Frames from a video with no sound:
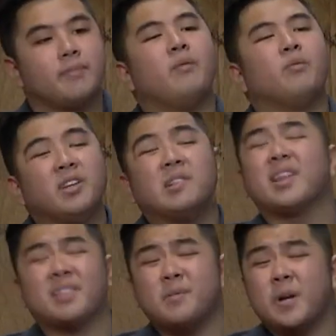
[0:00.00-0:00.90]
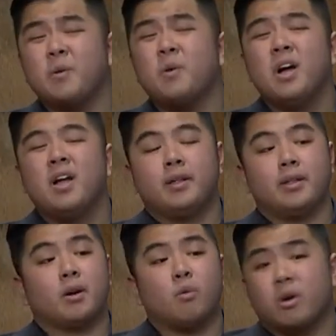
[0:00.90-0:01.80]
And when you let them know that
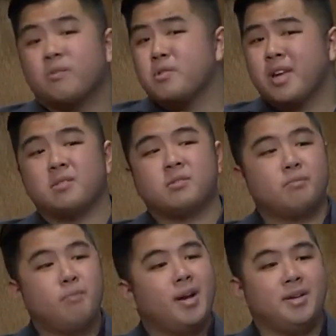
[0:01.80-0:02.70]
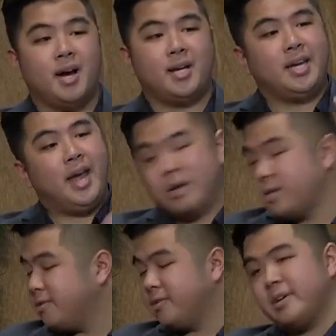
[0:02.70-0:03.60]
our wonderful counselor and mighty God cares
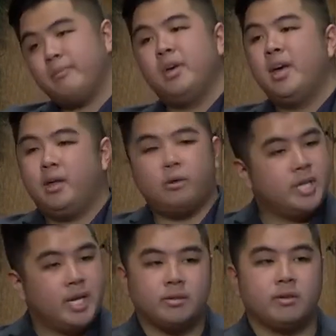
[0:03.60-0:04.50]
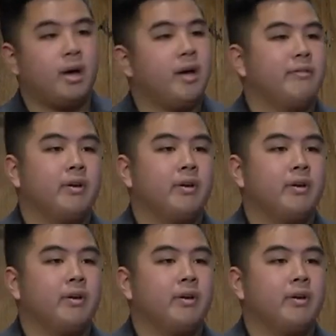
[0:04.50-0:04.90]
for them, it'll change their life.